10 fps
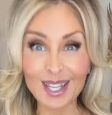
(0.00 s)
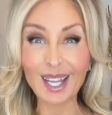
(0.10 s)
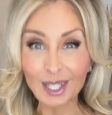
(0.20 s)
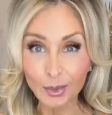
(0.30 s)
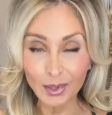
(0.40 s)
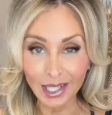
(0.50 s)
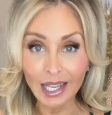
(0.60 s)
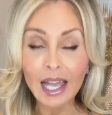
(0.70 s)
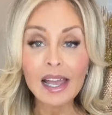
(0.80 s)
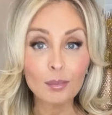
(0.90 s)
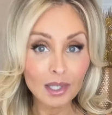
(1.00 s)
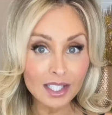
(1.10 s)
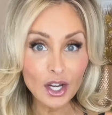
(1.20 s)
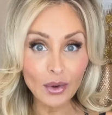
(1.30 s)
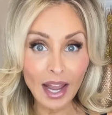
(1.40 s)
including
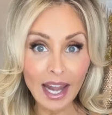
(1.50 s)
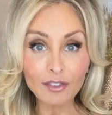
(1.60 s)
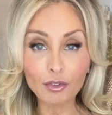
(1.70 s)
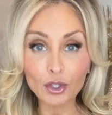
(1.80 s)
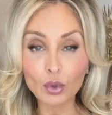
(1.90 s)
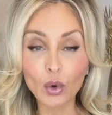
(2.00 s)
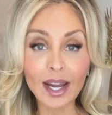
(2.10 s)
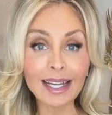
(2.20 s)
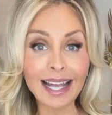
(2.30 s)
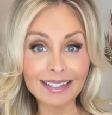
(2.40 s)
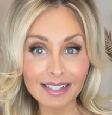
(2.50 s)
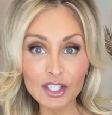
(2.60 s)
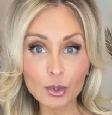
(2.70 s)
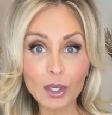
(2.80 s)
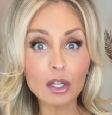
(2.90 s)
military aid for Ukraine and
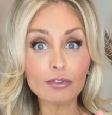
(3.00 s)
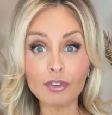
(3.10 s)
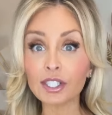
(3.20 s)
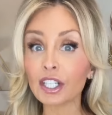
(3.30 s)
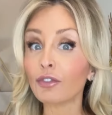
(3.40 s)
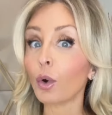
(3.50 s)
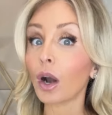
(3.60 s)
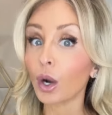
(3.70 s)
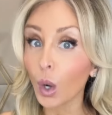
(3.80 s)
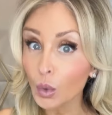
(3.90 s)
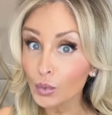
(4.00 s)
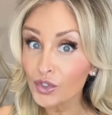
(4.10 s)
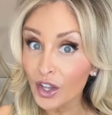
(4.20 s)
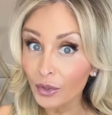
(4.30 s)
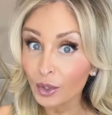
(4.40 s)
Israel, funding for our own
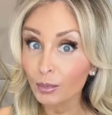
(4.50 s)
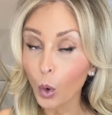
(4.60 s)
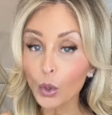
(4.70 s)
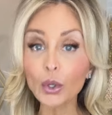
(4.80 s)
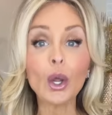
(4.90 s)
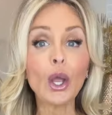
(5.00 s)
southern border,